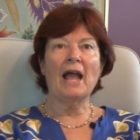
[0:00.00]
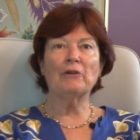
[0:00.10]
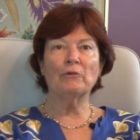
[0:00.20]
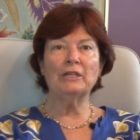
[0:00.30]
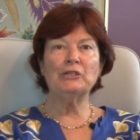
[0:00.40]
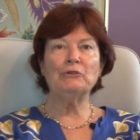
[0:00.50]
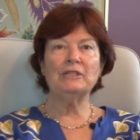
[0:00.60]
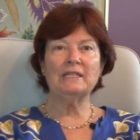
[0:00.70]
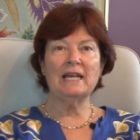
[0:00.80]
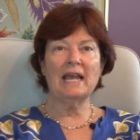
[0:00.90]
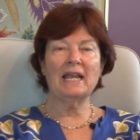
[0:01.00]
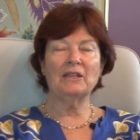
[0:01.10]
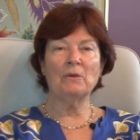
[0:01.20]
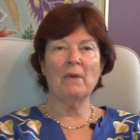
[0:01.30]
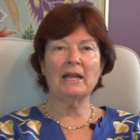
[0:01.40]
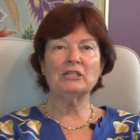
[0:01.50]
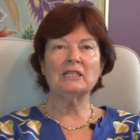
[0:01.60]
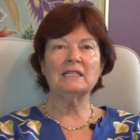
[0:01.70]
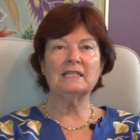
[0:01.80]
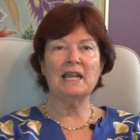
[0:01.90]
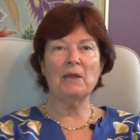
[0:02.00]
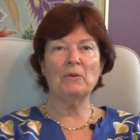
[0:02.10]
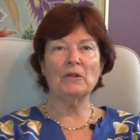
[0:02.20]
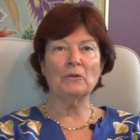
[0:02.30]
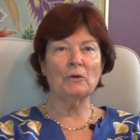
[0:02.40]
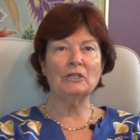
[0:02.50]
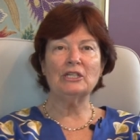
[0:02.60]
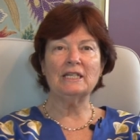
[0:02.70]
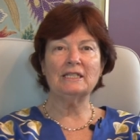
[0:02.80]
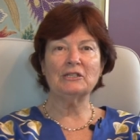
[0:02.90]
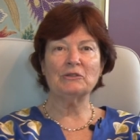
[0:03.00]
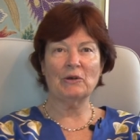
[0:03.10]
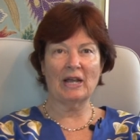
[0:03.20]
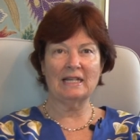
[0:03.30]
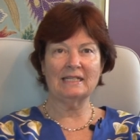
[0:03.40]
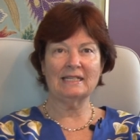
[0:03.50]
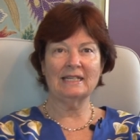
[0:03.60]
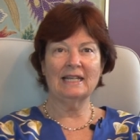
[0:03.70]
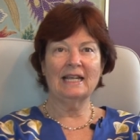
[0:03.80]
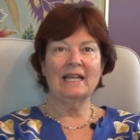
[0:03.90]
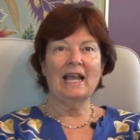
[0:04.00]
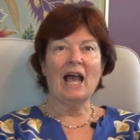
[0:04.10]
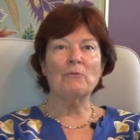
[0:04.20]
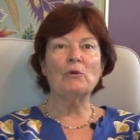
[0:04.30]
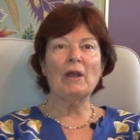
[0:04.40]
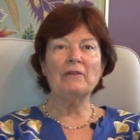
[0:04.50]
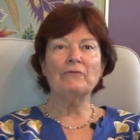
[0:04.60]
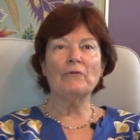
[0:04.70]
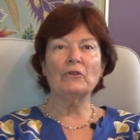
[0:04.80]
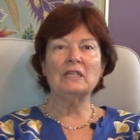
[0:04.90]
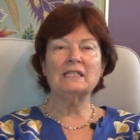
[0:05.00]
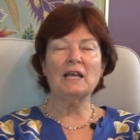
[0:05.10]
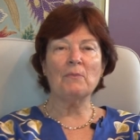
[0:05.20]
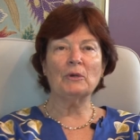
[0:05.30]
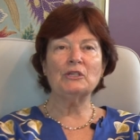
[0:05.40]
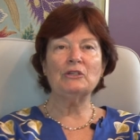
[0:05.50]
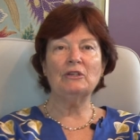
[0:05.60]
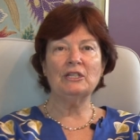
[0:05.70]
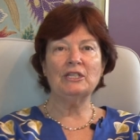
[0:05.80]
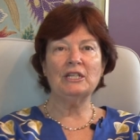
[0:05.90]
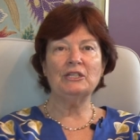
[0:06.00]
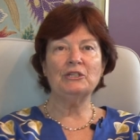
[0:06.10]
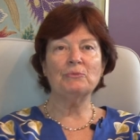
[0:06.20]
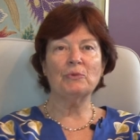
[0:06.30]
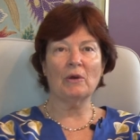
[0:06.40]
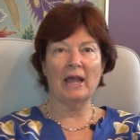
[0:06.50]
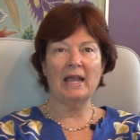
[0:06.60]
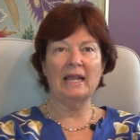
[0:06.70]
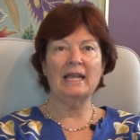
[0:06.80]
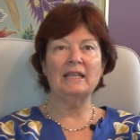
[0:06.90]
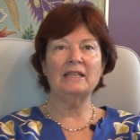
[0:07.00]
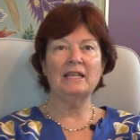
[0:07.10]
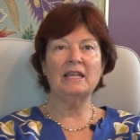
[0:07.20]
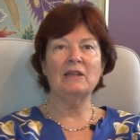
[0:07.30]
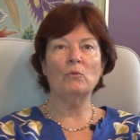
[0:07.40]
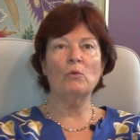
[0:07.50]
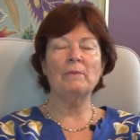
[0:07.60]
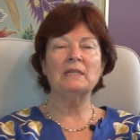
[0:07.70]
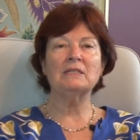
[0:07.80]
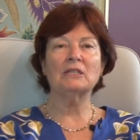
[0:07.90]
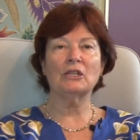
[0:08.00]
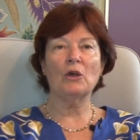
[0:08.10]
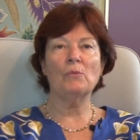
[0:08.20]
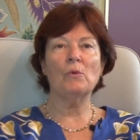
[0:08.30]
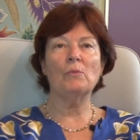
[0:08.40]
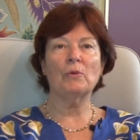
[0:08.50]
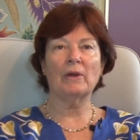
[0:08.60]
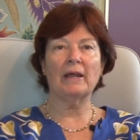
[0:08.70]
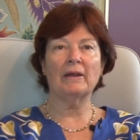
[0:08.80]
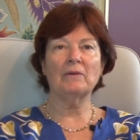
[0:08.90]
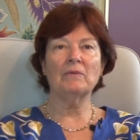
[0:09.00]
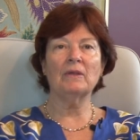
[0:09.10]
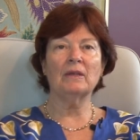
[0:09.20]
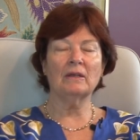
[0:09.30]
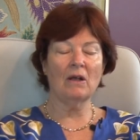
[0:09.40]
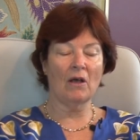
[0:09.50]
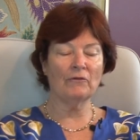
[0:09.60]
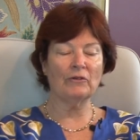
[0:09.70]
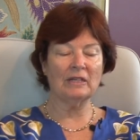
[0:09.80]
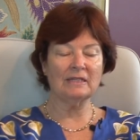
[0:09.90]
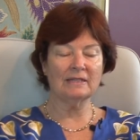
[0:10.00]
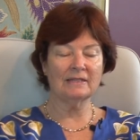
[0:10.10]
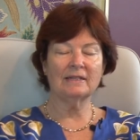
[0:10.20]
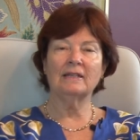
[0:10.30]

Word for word: I greet you today in the matchless name of the Lord Jesus Christ. I'm grateful for this opportunity to pray in the Women's Global Prayer Conference.